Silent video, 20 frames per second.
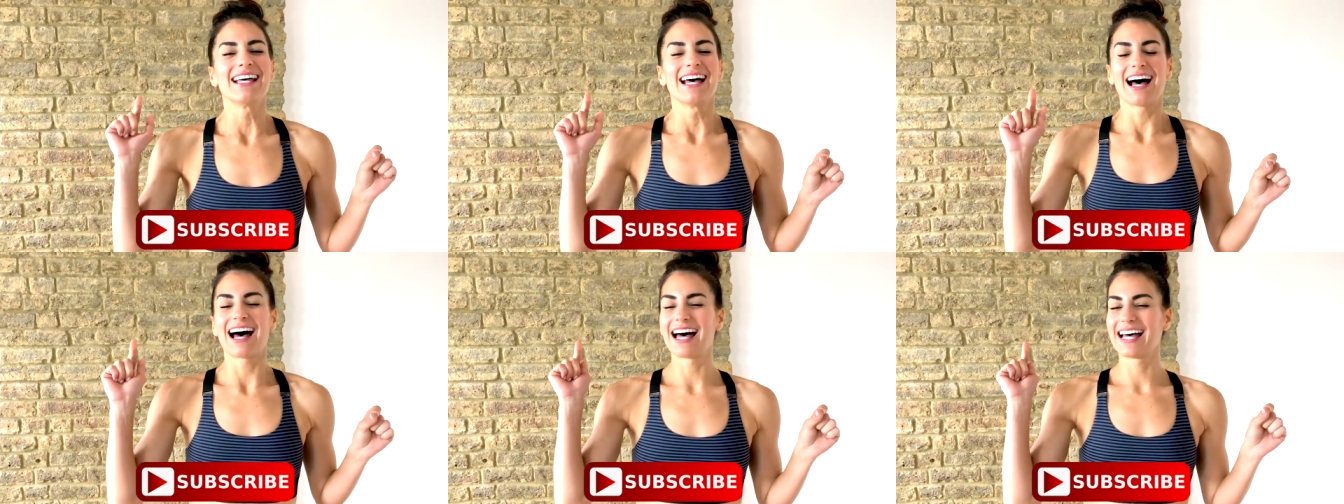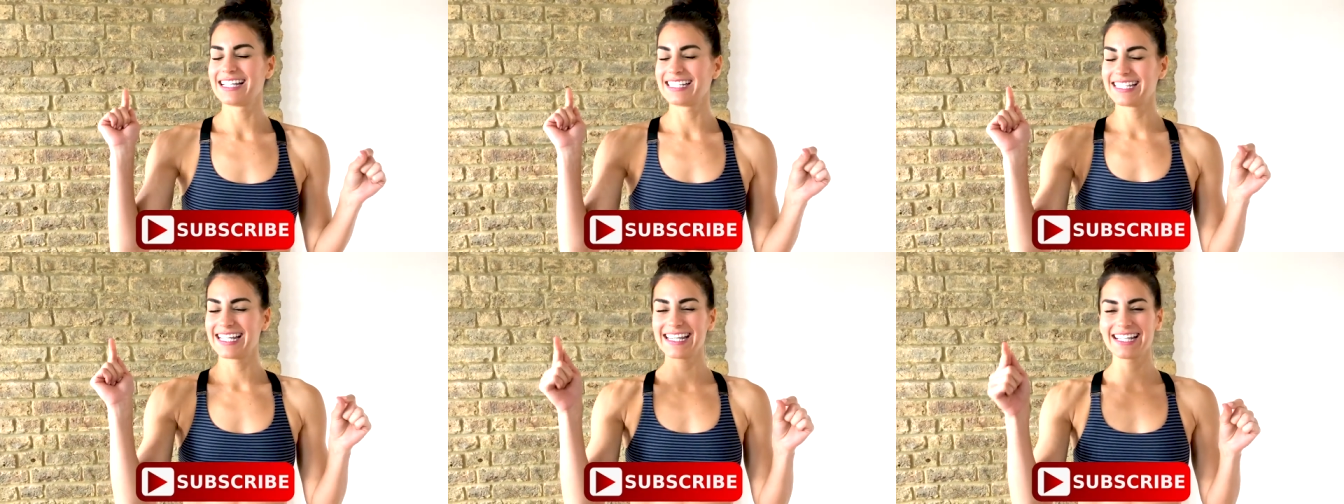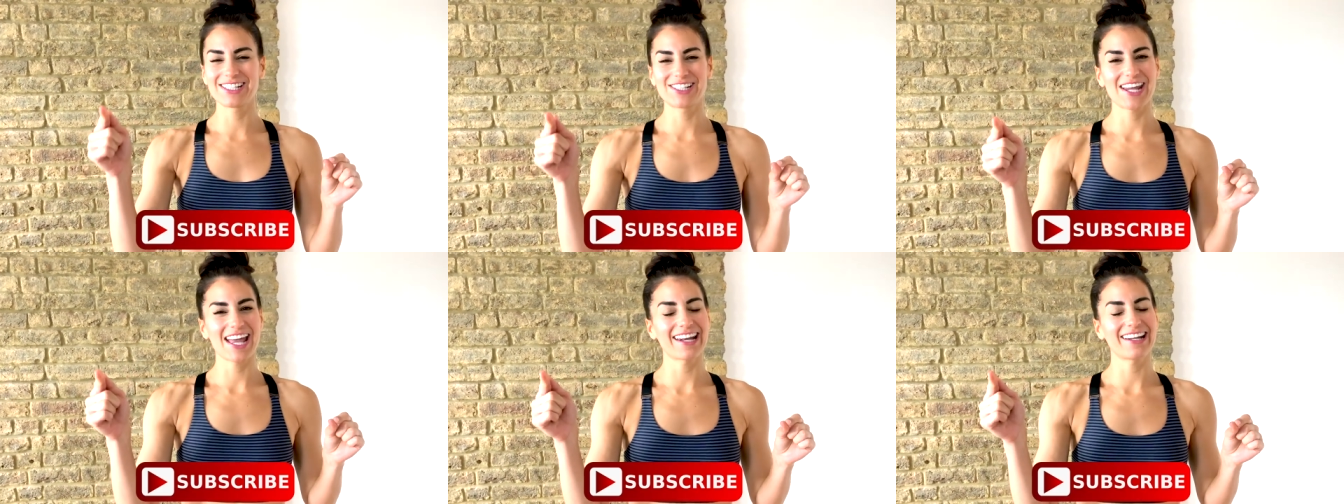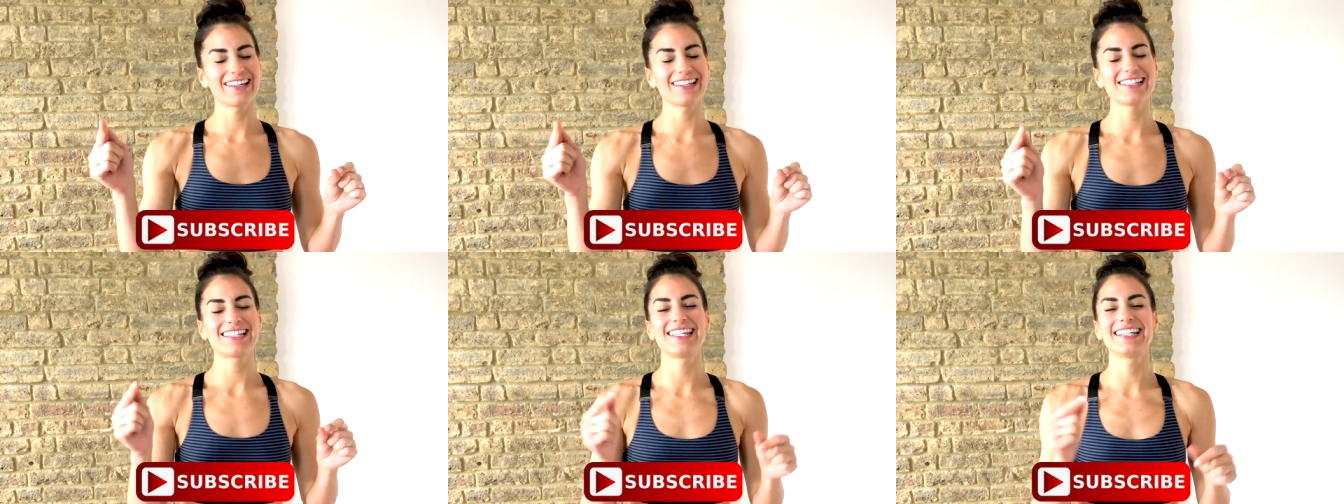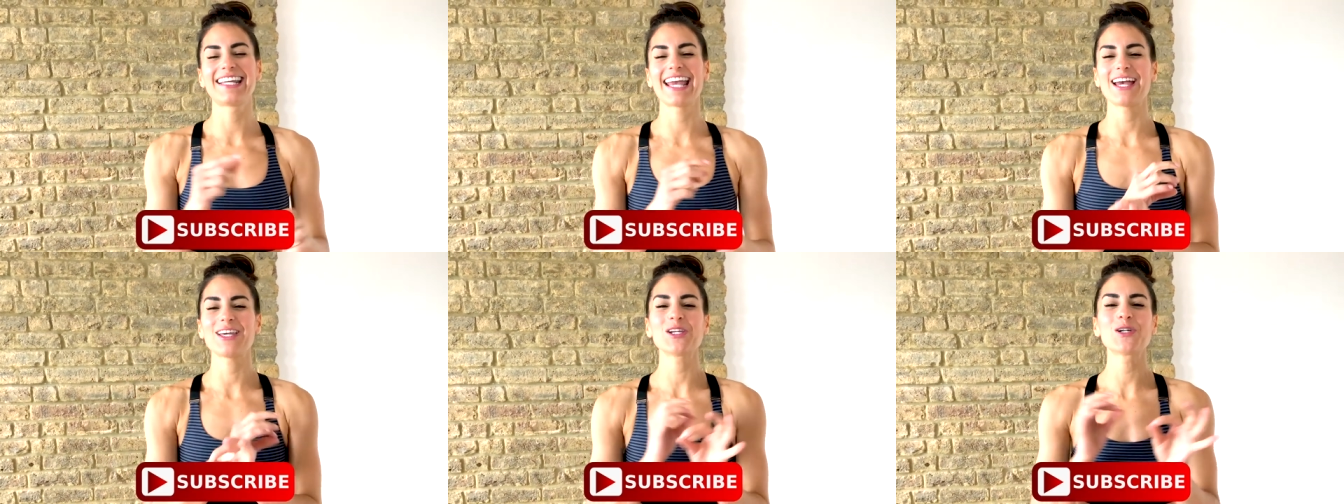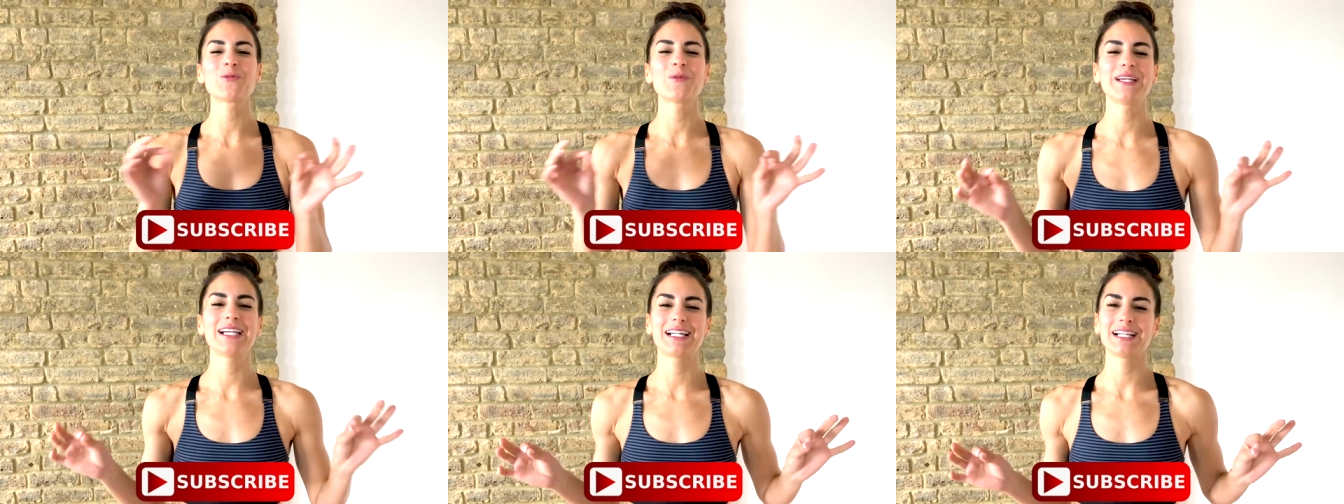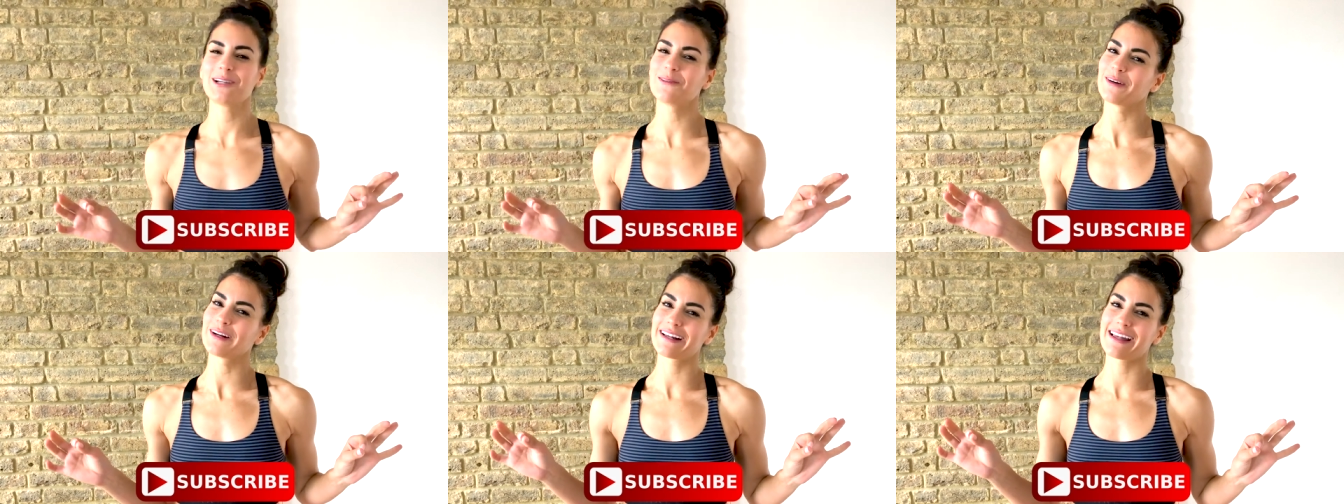uh, to the channel to get your
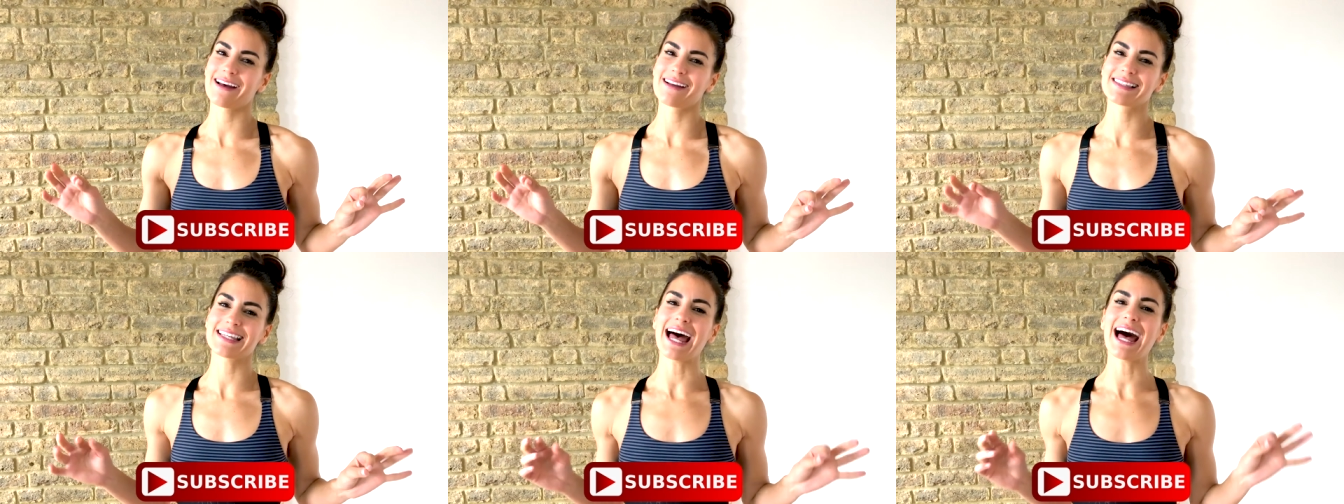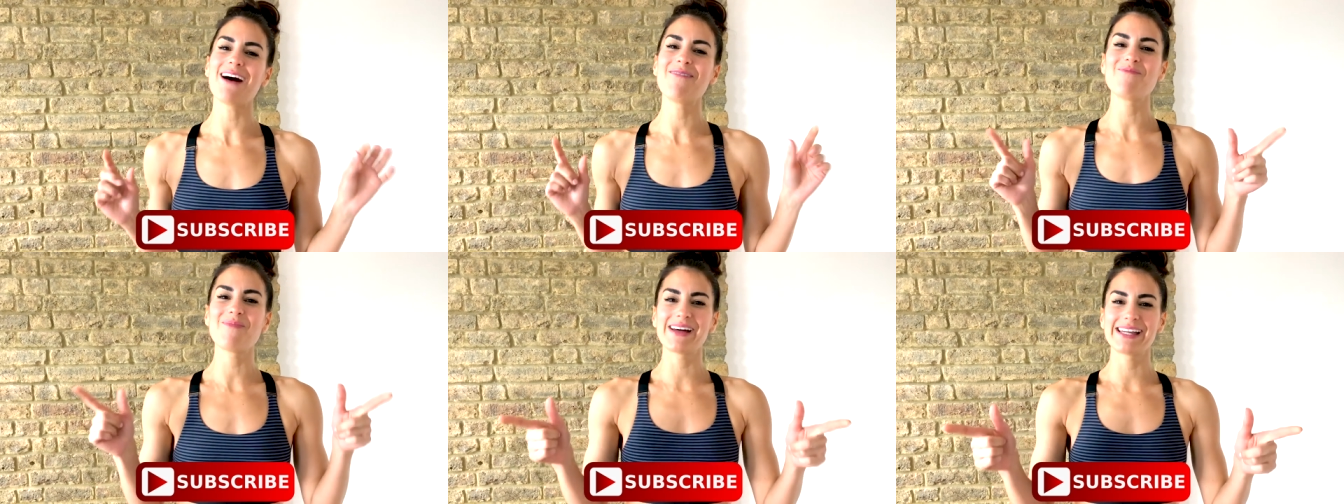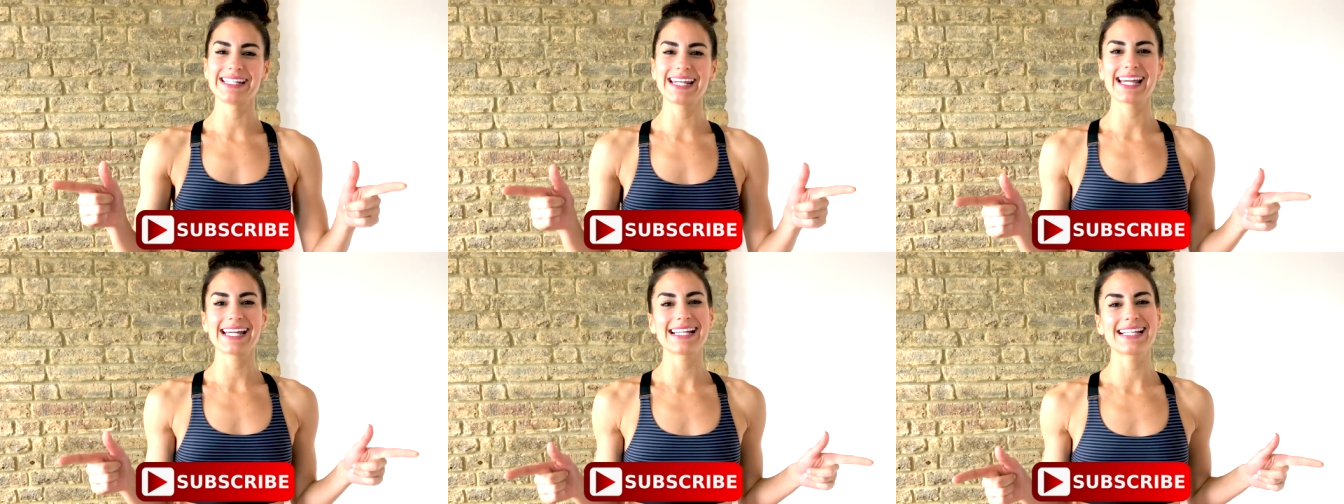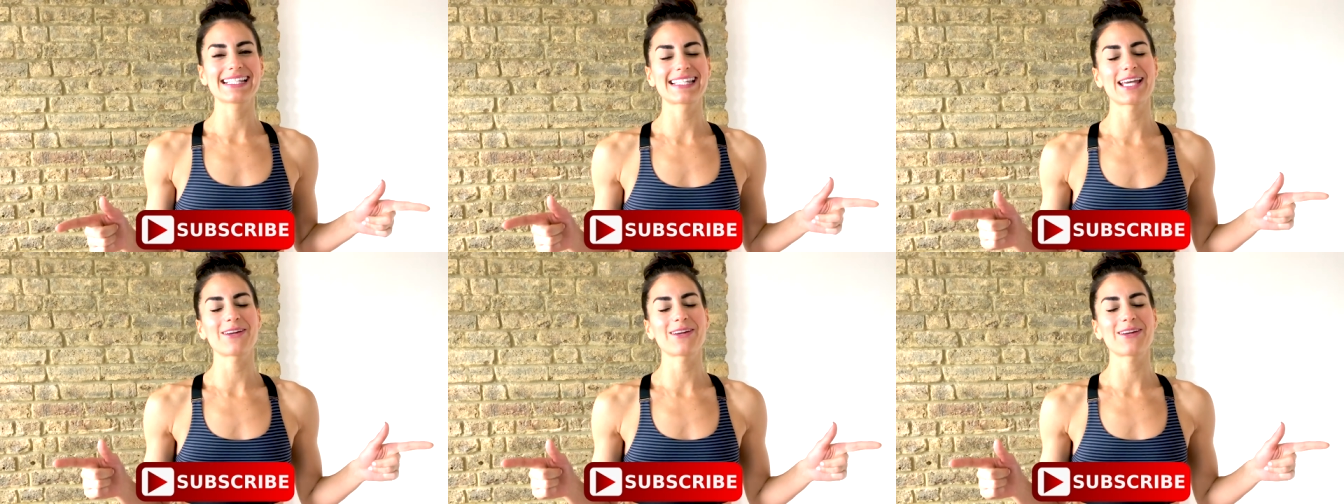weekly workouts on Mondays.